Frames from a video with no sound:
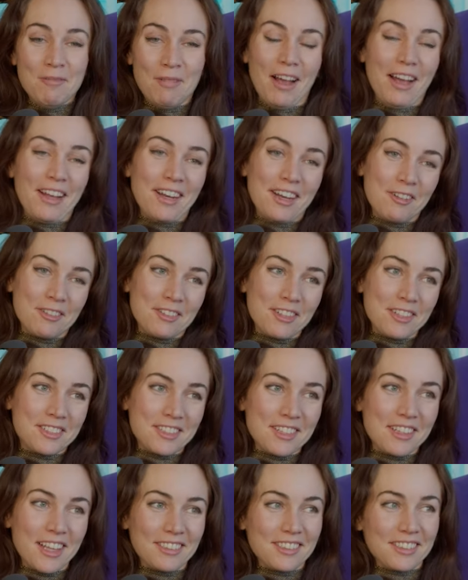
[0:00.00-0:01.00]
i don't know the
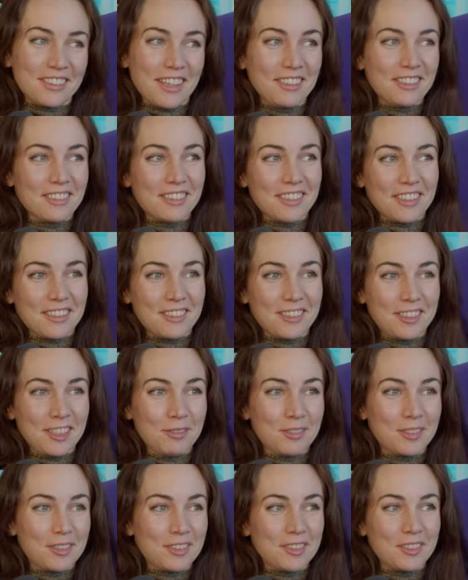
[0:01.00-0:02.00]
synthetic data thing i
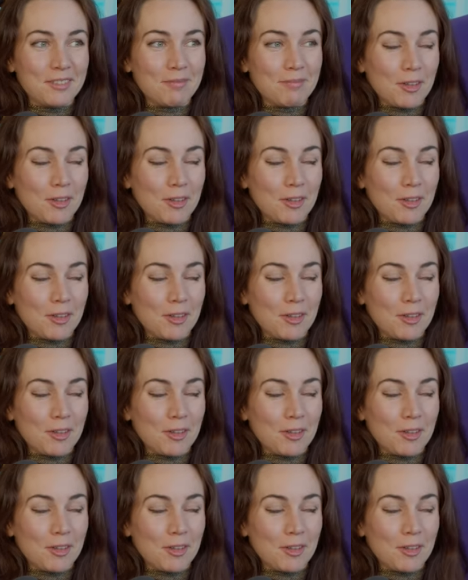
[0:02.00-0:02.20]
mean most